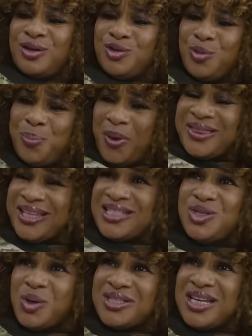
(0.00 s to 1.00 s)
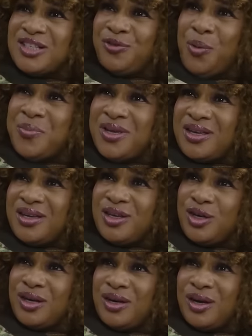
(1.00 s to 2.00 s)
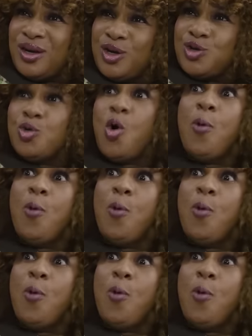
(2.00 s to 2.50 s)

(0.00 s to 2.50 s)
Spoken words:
You bought this nonsense for me. You